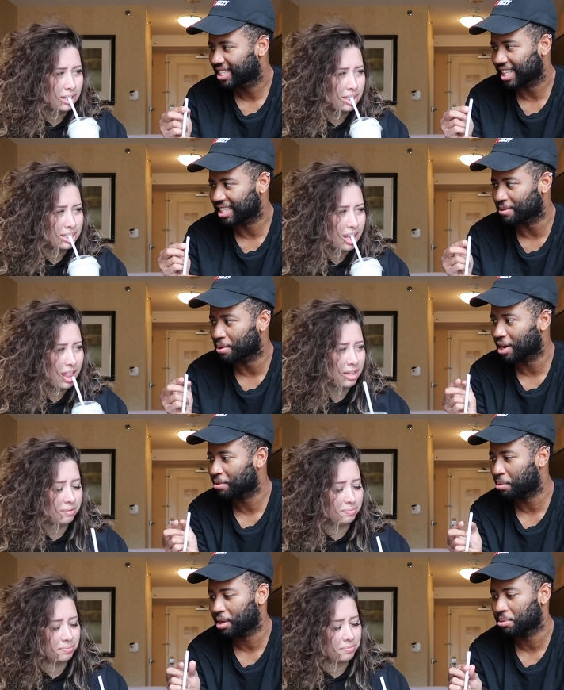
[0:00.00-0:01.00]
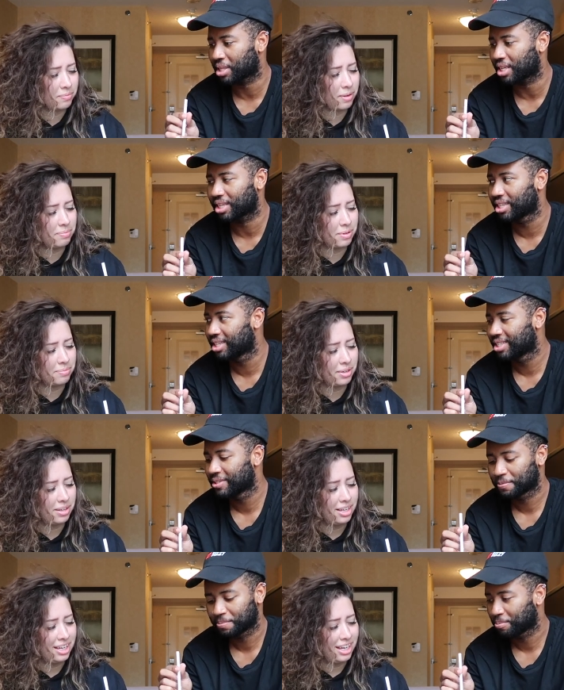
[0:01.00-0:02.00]
Speaker 1: That's some hard paper then.
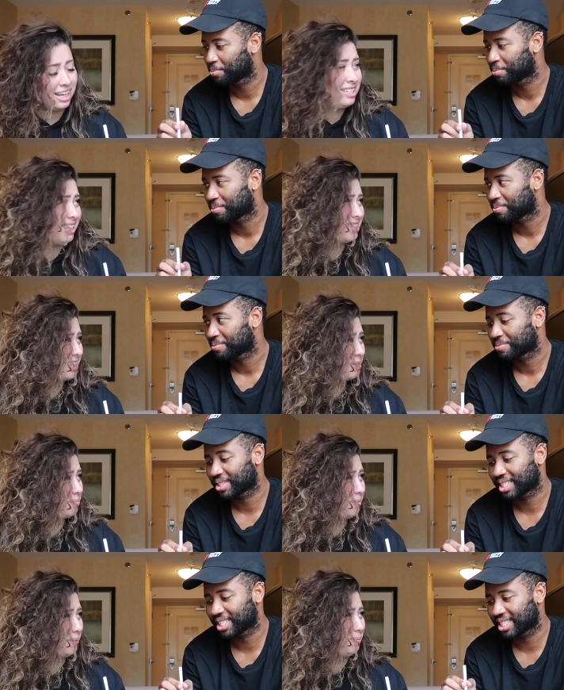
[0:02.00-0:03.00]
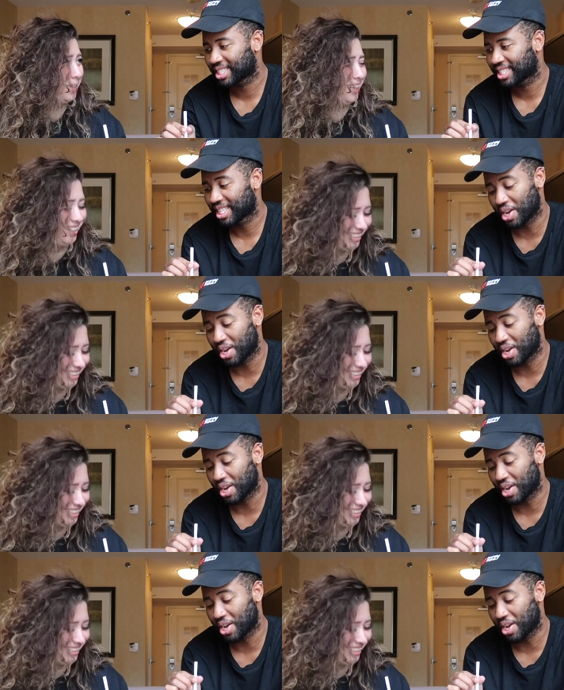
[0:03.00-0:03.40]
Speaker 2: It tastes like paper.